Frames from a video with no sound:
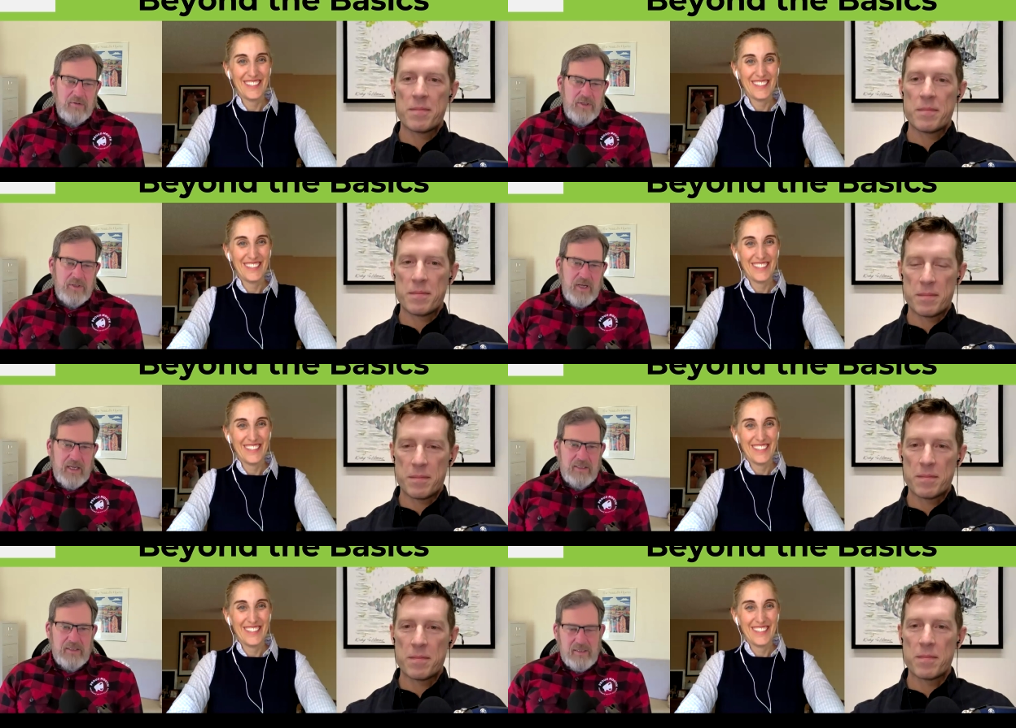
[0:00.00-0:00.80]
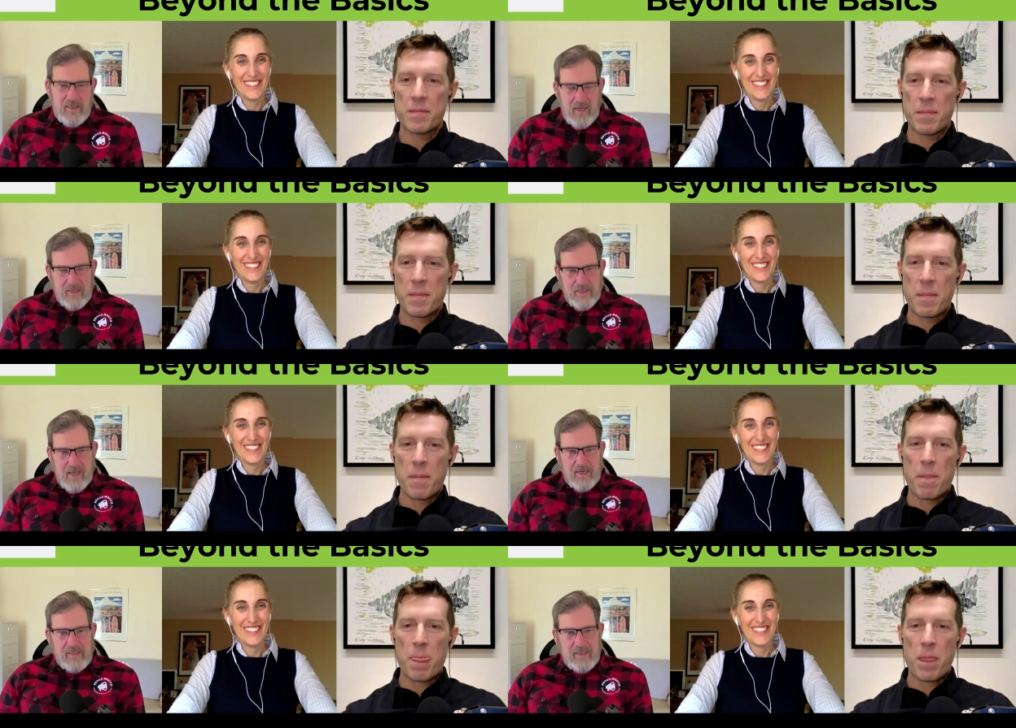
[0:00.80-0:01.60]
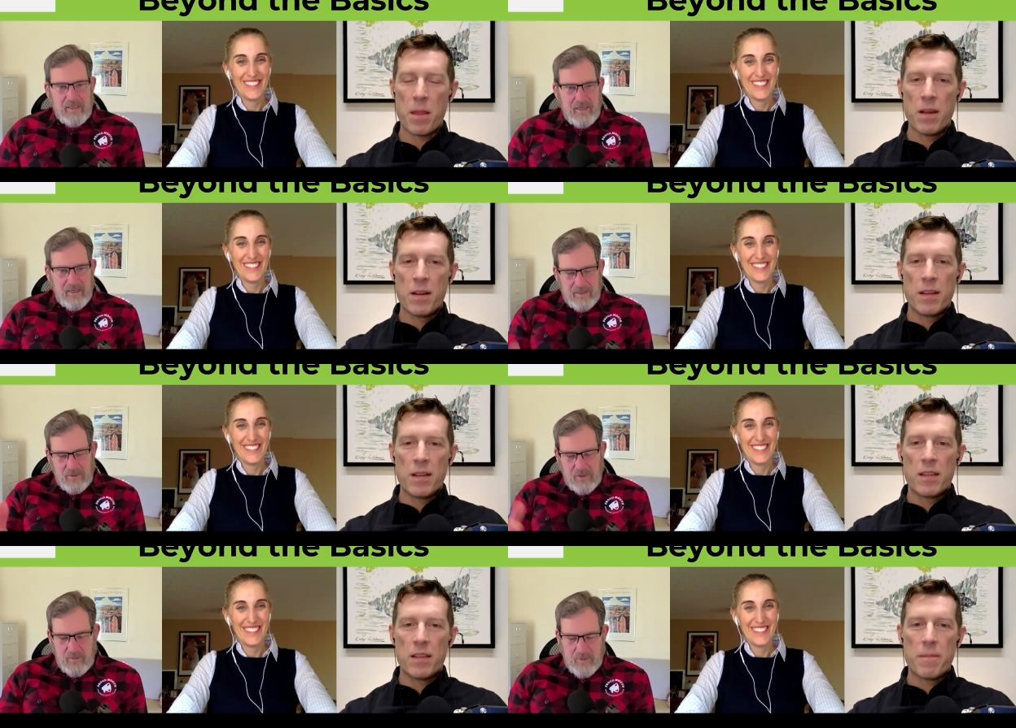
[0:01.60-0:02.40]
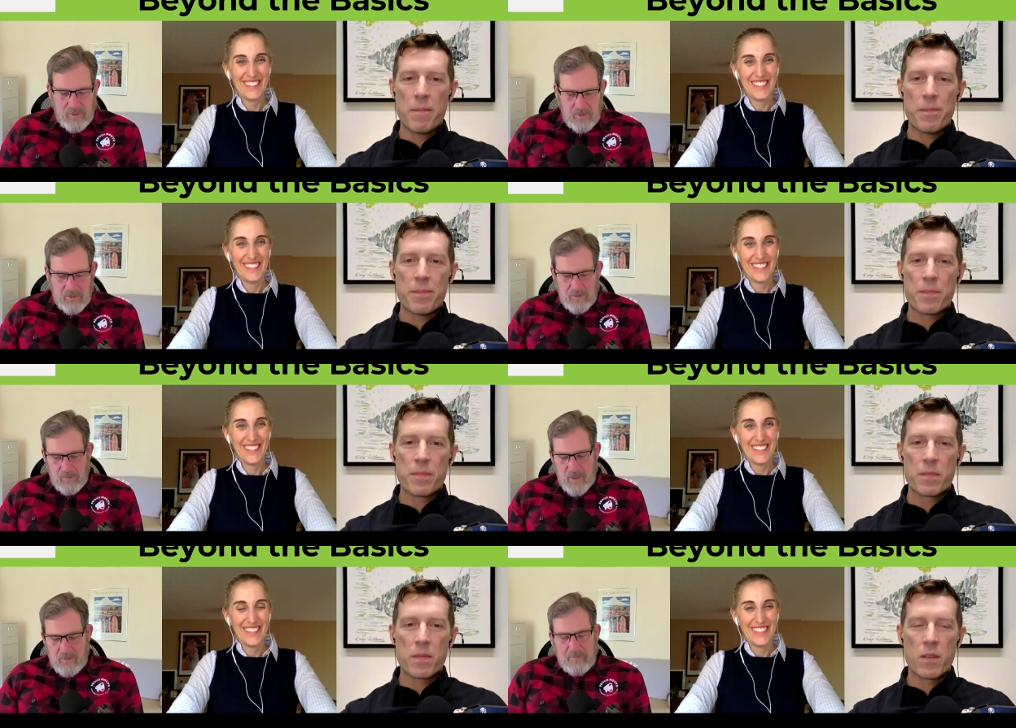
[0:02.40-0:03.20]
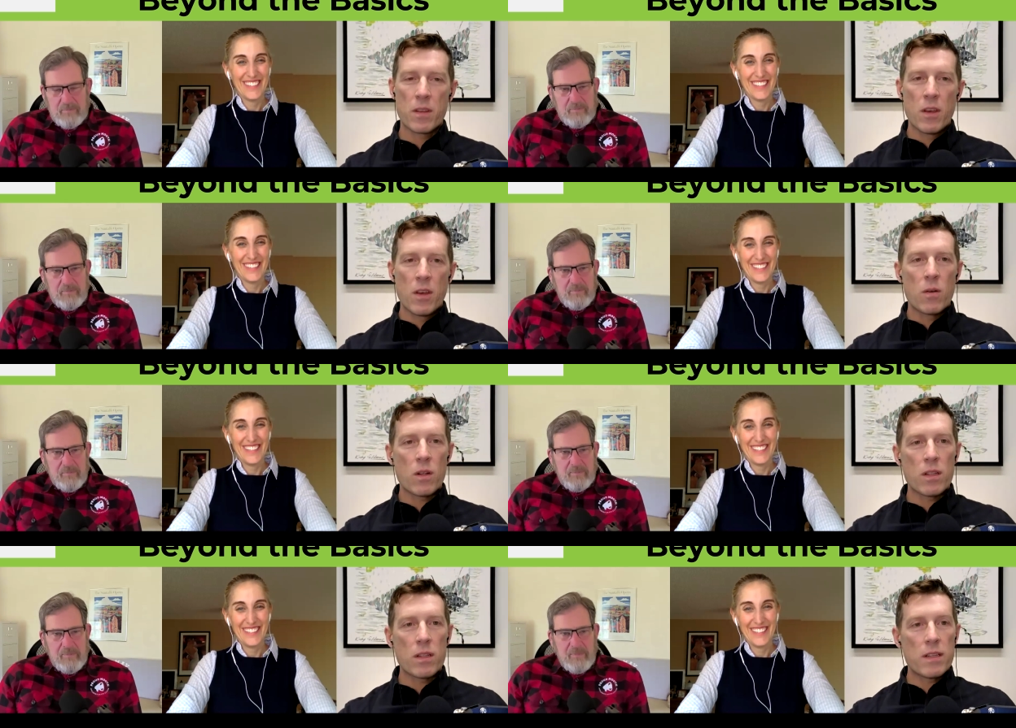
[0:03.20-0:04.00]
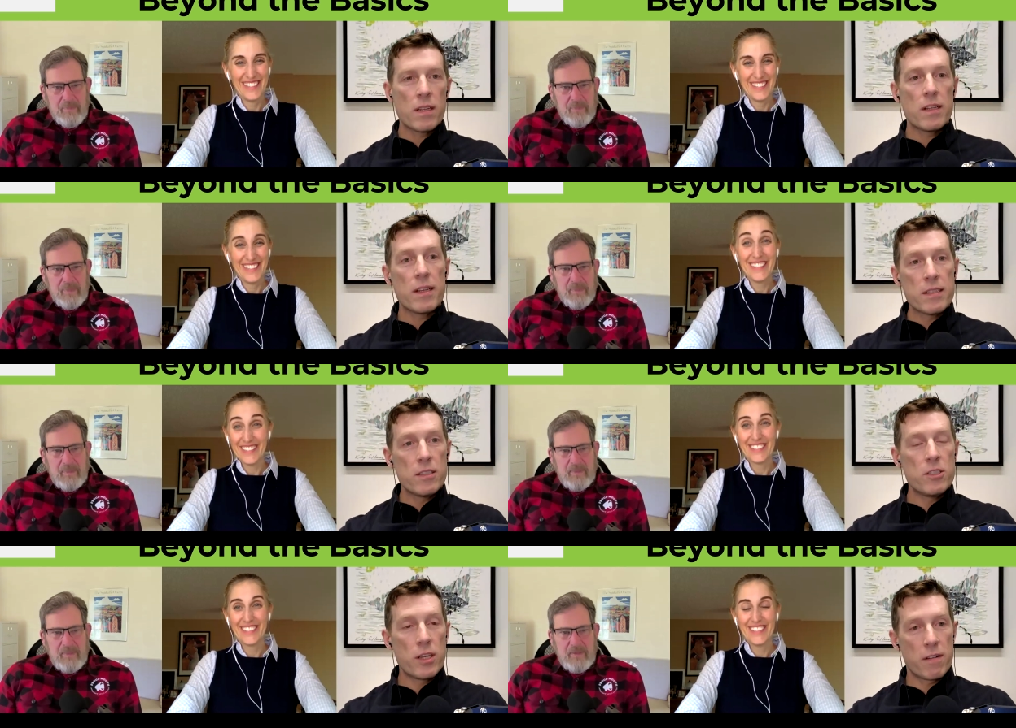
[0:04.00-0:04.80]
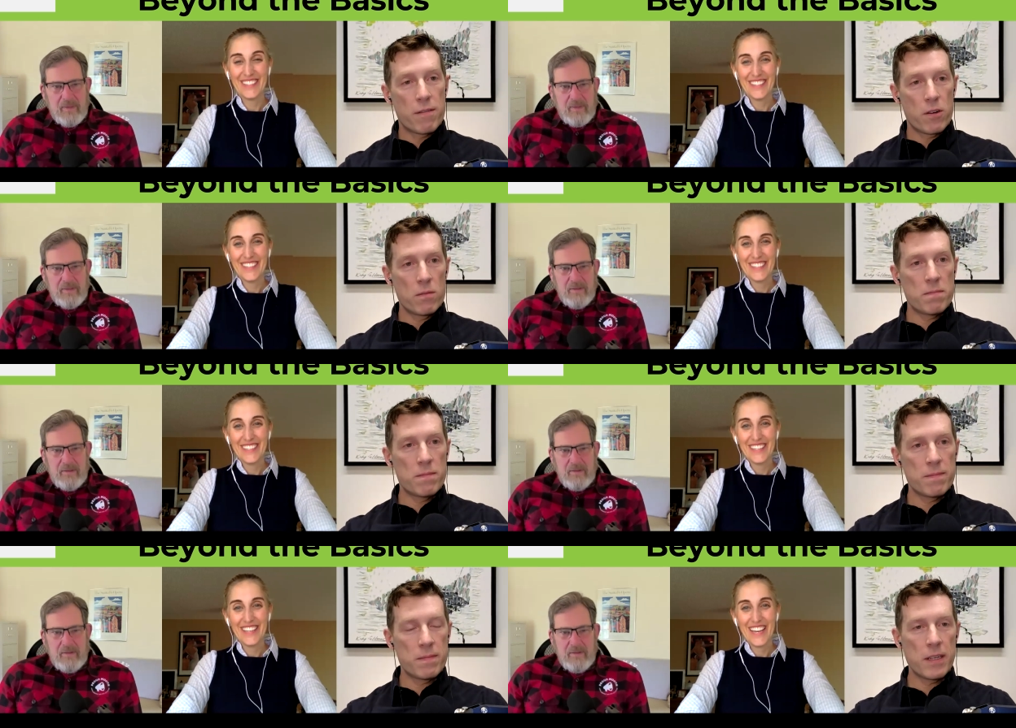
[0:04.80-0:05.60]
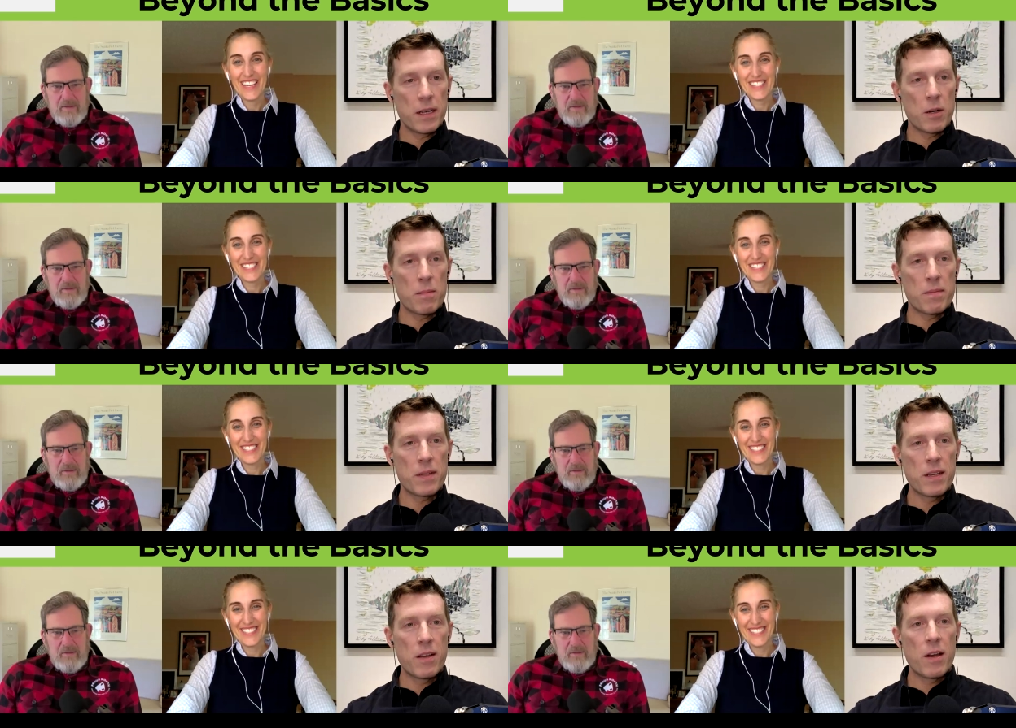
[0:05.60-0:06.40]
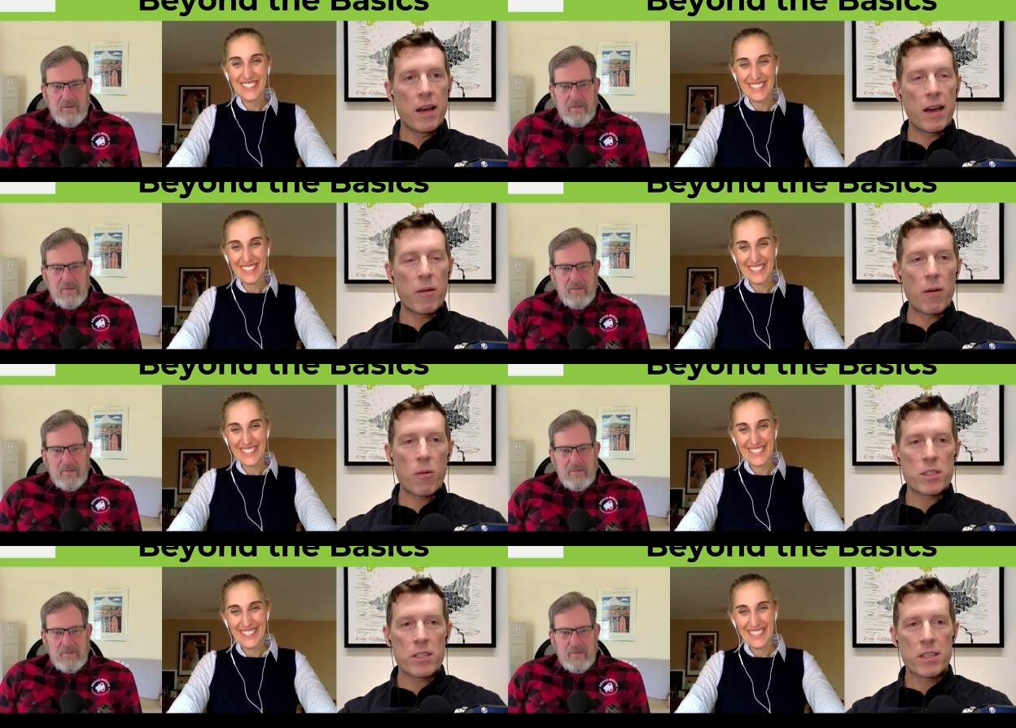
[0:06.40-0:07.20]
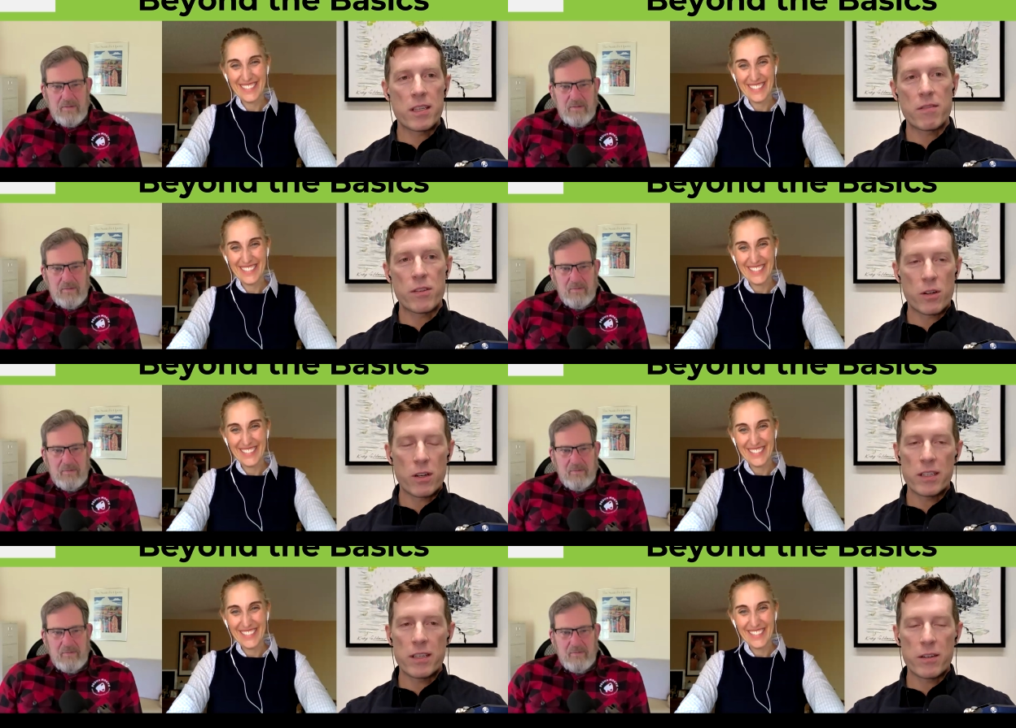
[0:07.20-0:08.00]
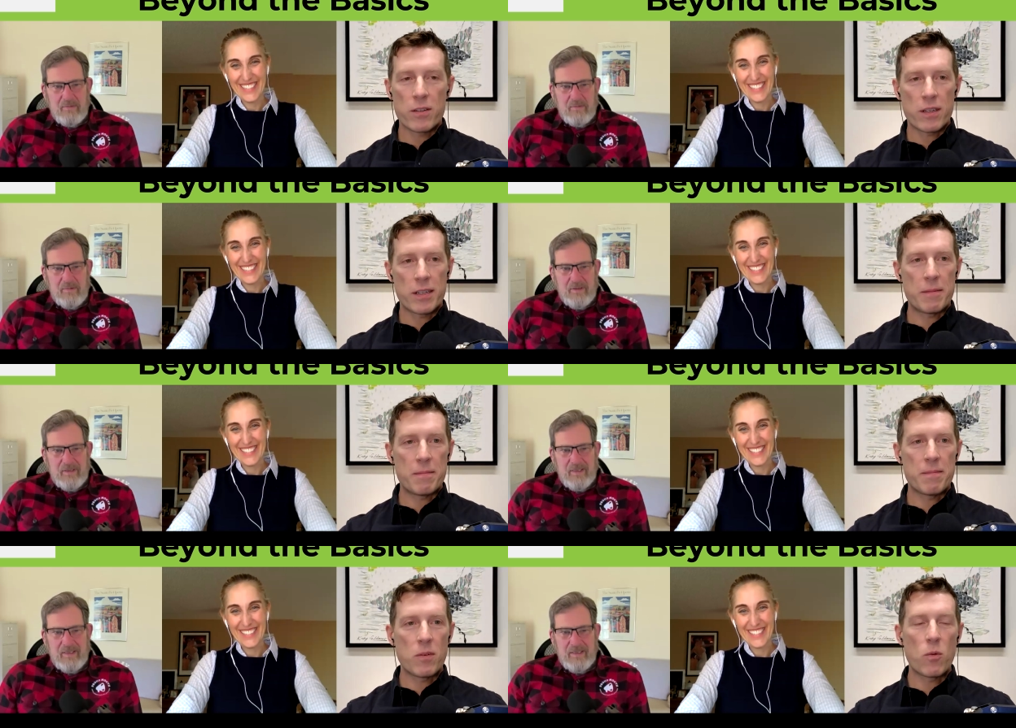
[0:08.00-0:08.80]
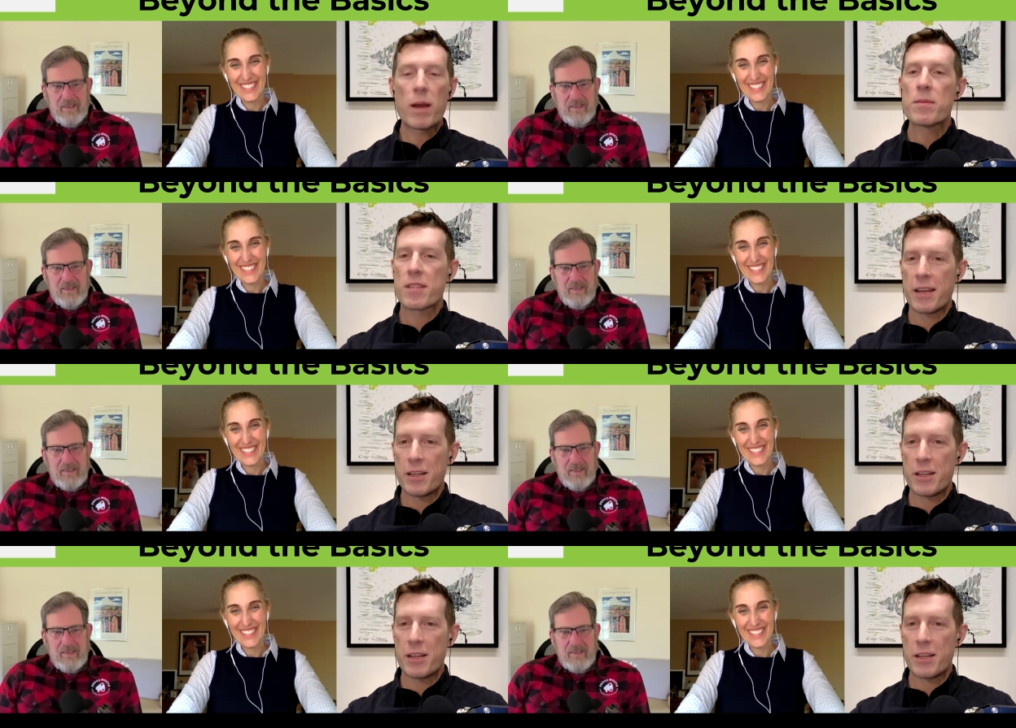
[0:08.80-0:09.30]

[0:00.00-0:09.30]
Speaker 1: us Jen's contact and and then share with us yours as well.
Speaker 2: Well, Jennifer. Yes. Um, I, I, want you to give your your um, website